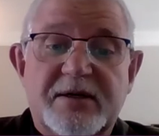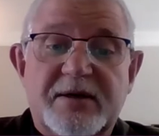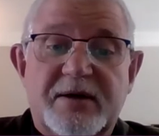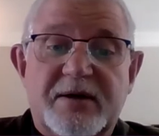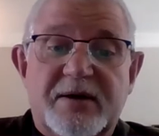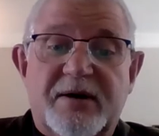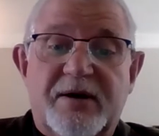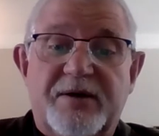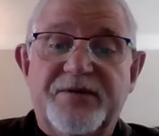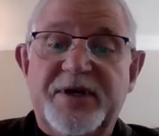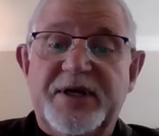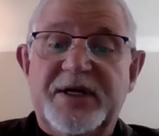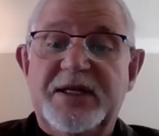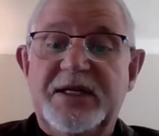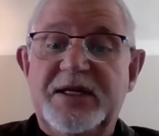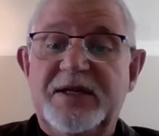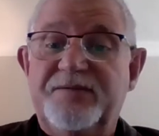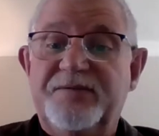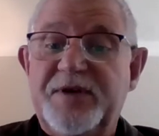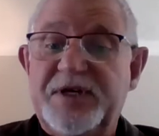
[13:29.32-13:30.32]
of the
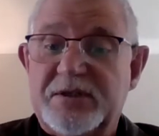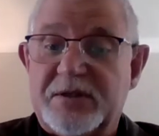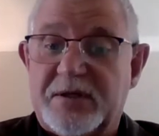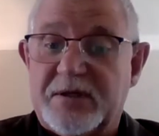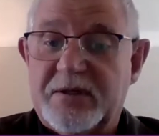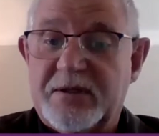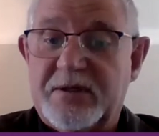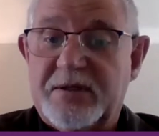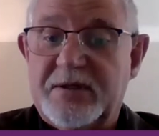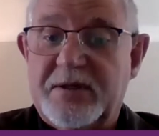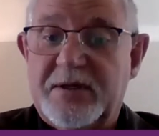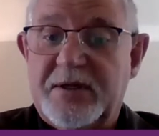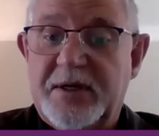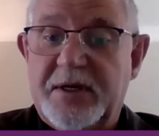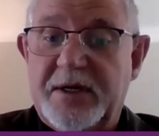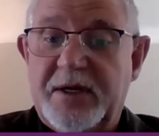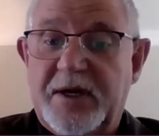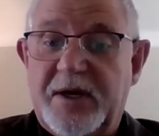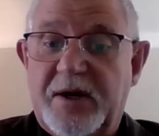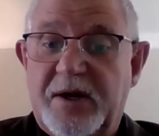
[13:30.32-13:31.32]
individual,
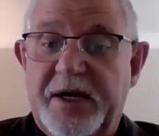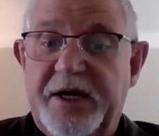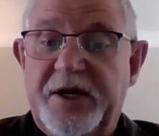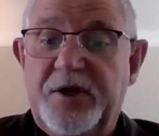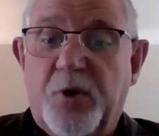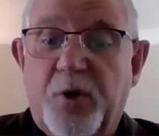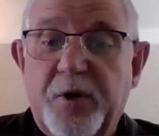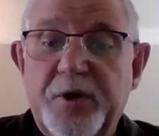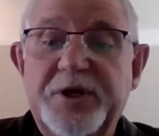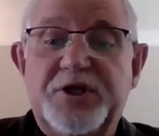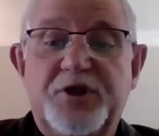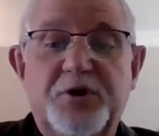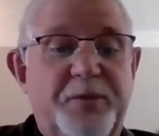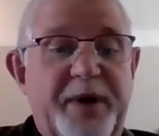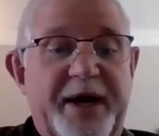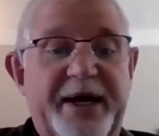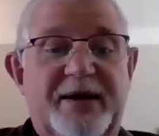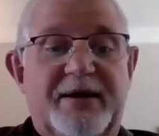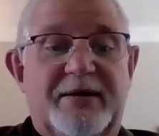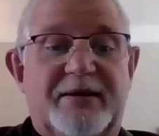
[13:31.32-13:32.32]
in order to
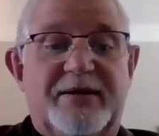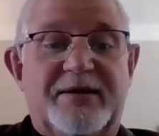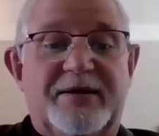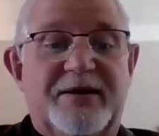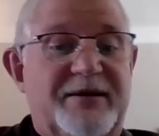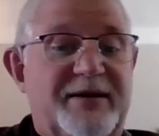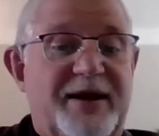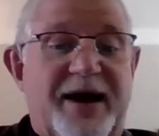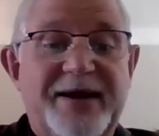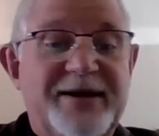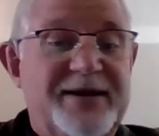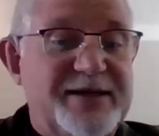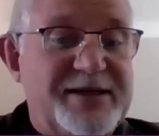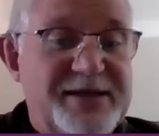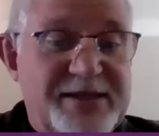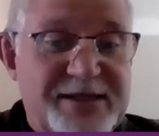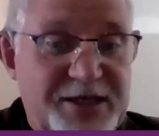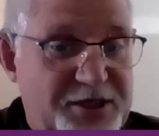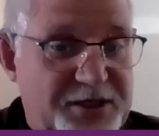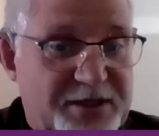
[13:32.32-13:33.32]
make the right
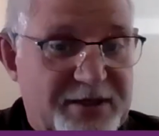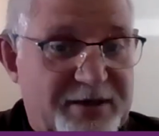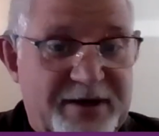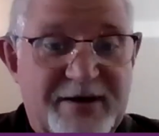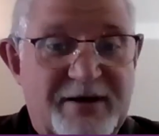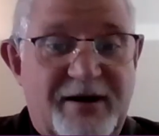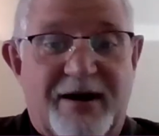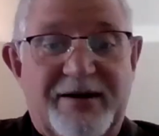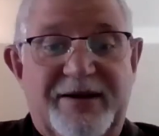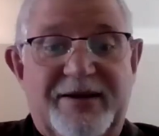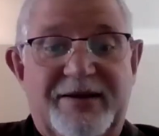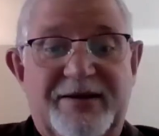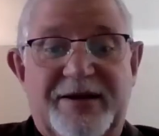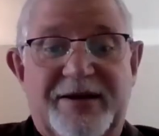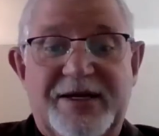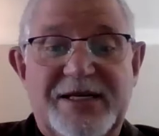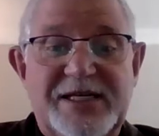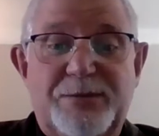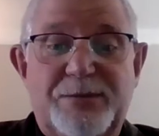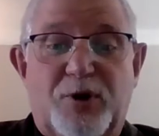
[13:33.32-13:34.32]
decision regarding the
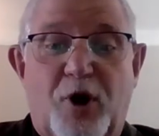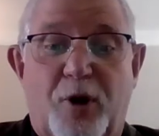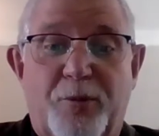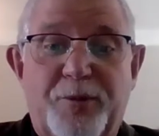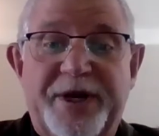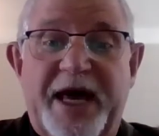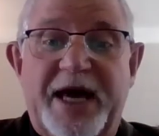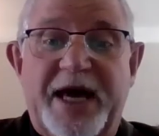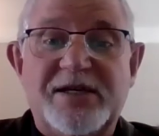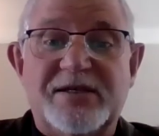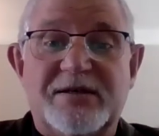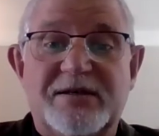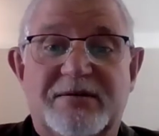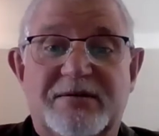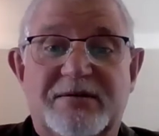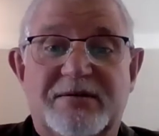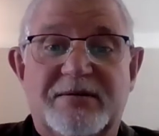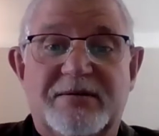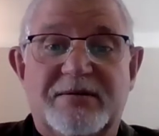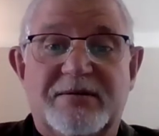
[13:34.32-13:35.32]
reasonable accommodation.
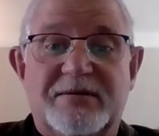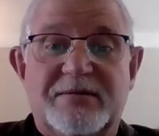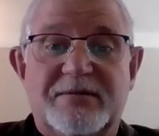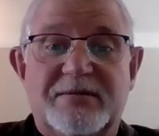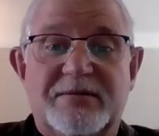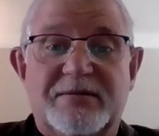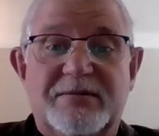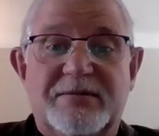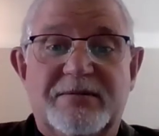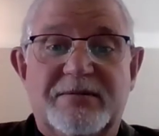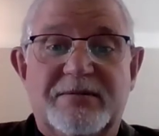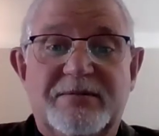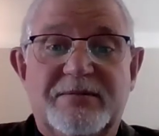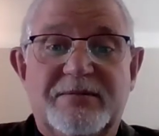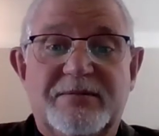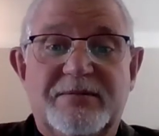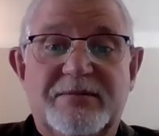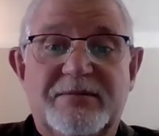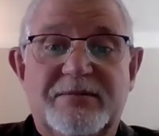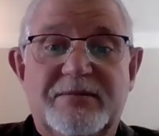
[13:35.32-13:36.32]
If it's for
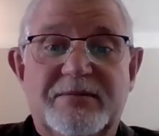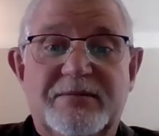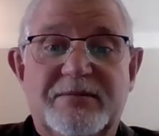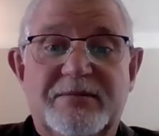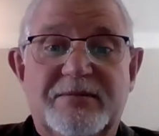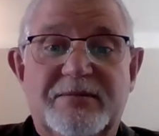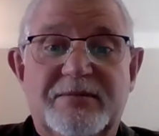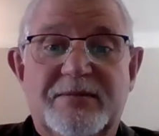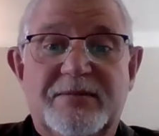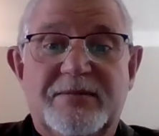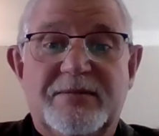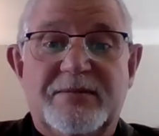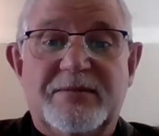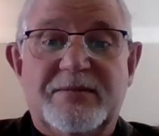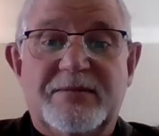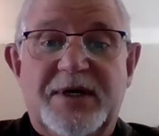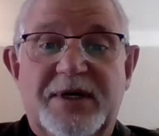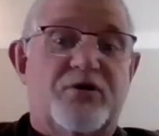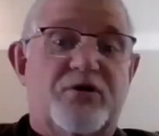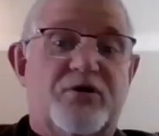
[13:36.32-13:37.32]
wrong purposes, then
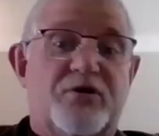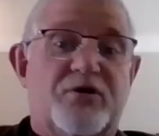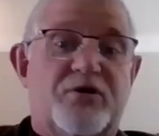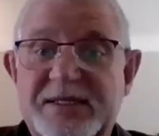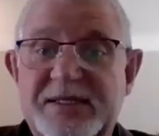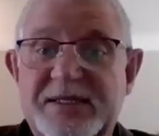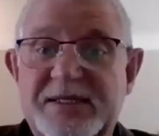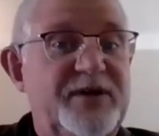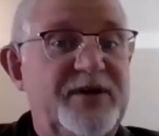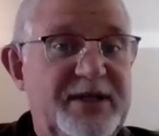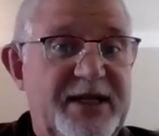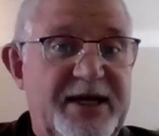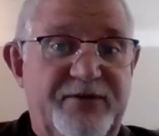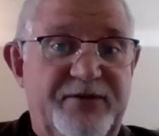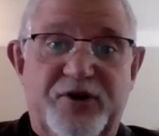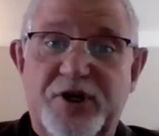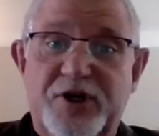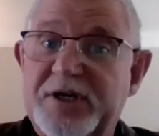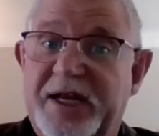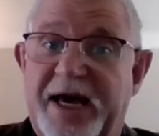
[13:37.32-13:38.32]
it's different definition,
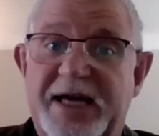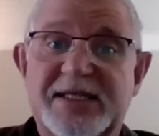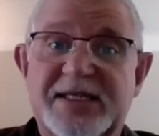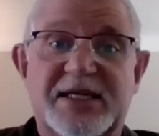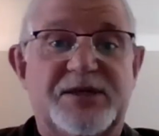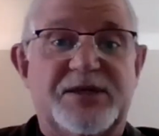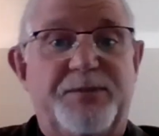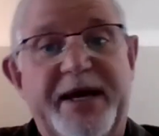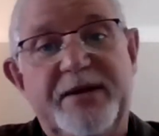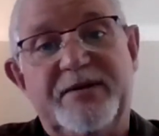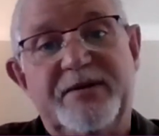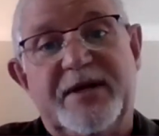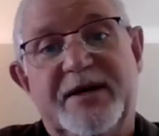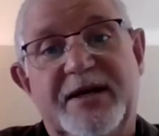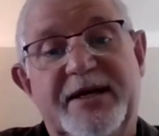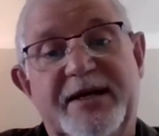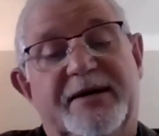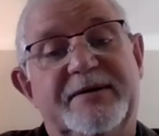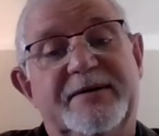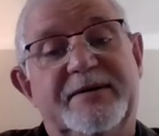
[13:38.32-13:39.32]
as explained earlier.
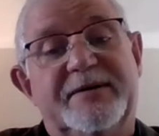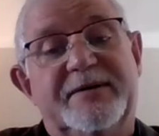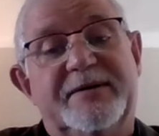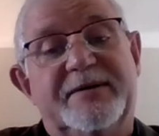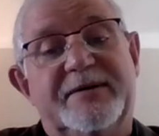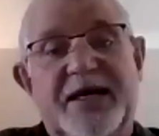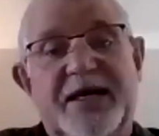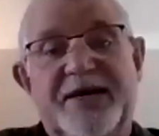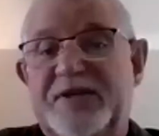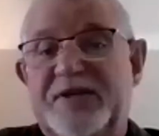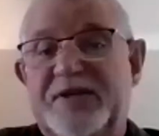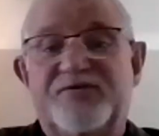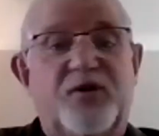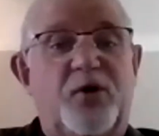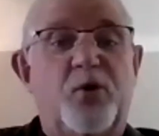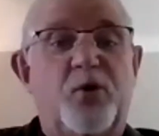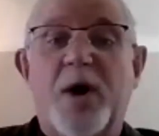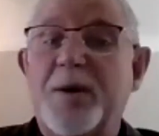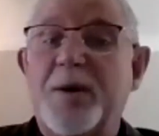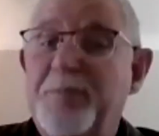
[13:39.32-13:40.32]
If it's
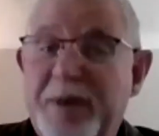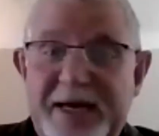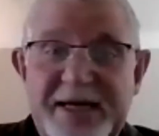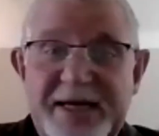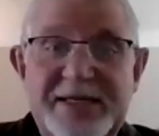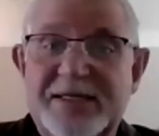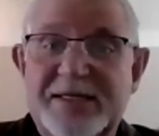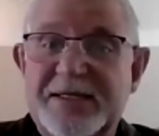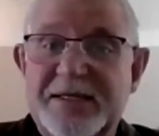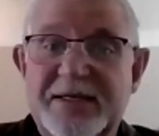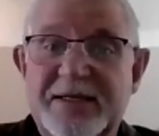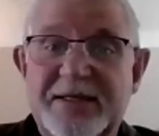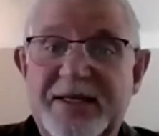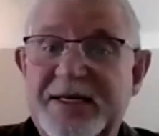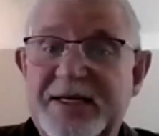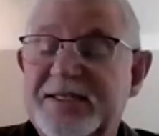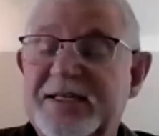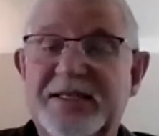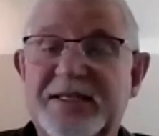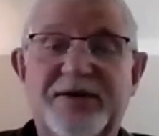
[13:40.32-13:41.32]
for workplace,
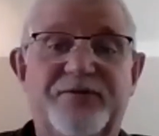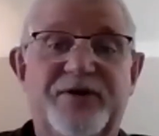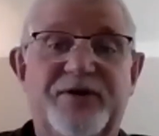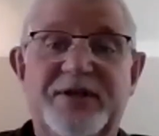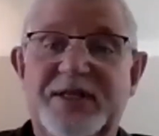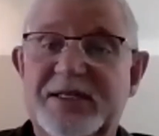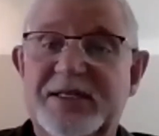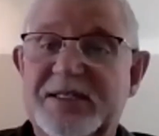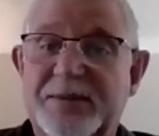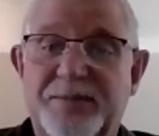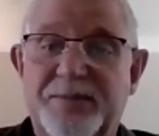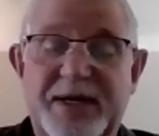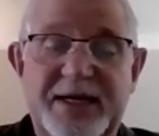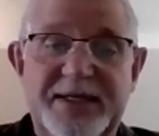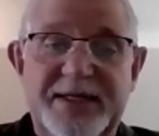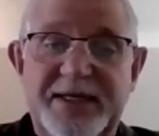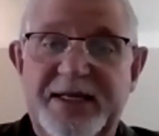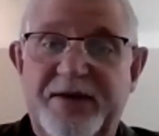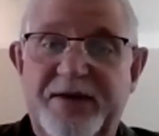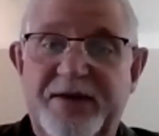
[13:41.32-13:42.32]
there's a different
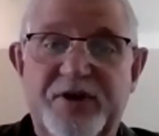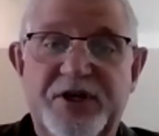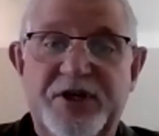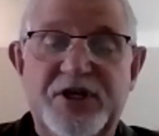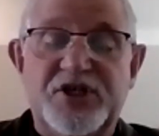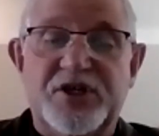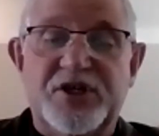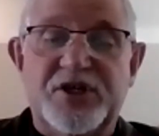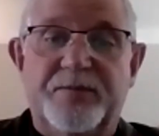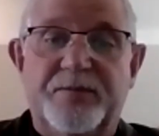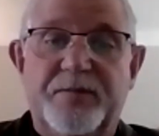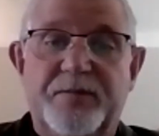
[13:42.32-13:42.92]
disability definition.